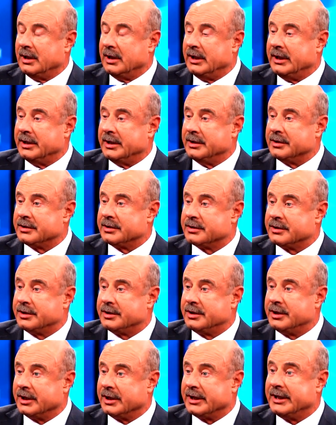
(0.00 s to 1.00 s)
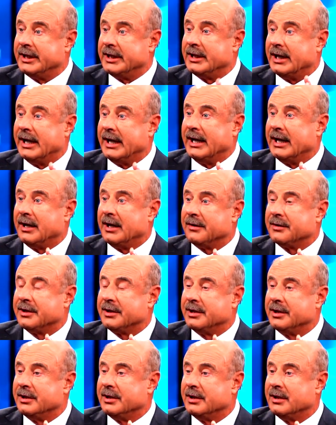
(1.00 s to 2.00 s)
is to get out
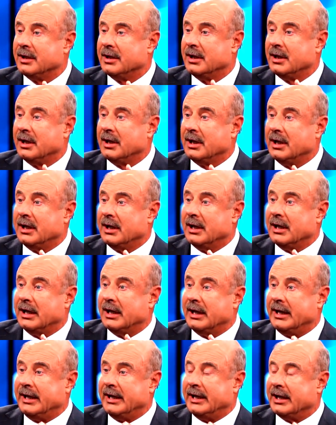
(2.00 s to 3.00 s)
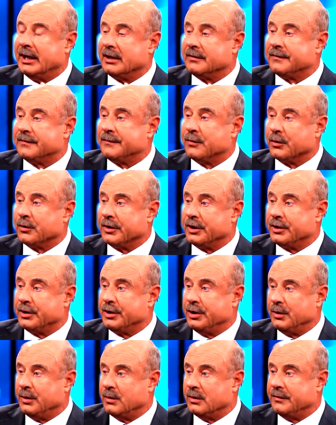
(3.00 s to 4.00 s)
and for the
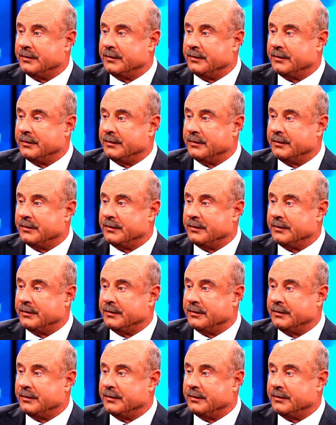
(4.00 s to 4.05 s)
two